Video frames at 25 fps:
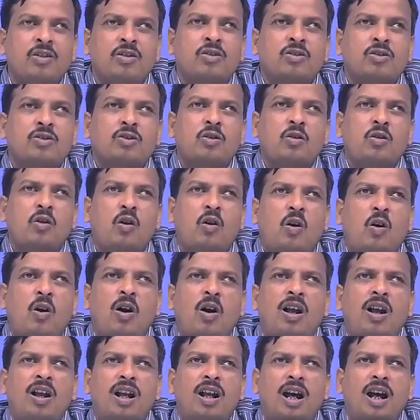So,
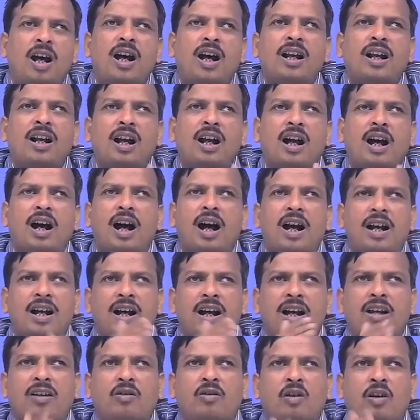all are
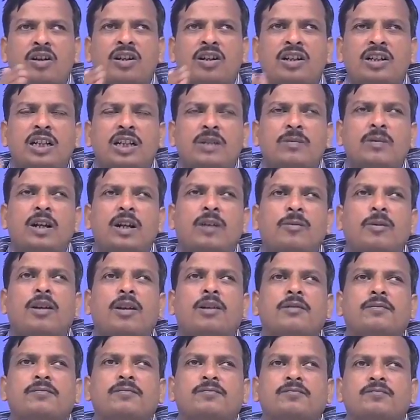higher cognitive
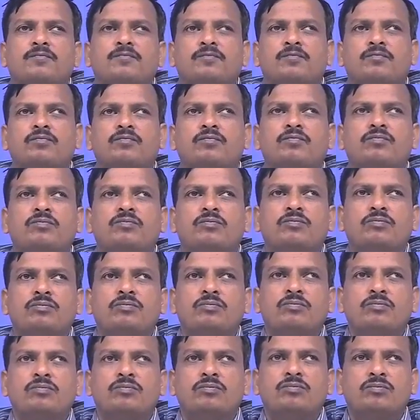level.
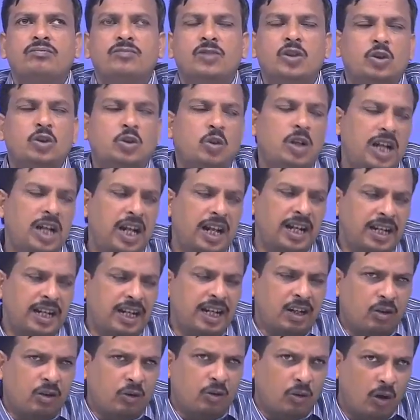So,
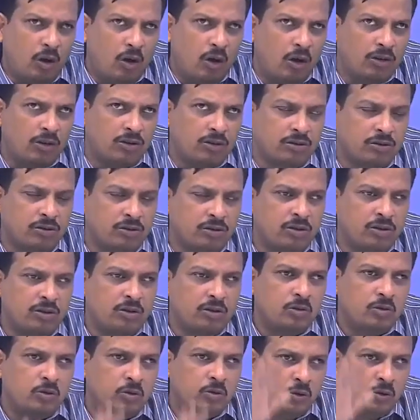any course
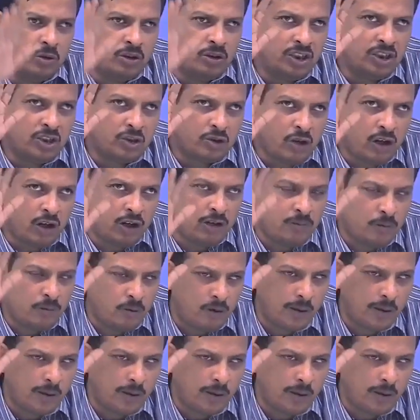which is taught for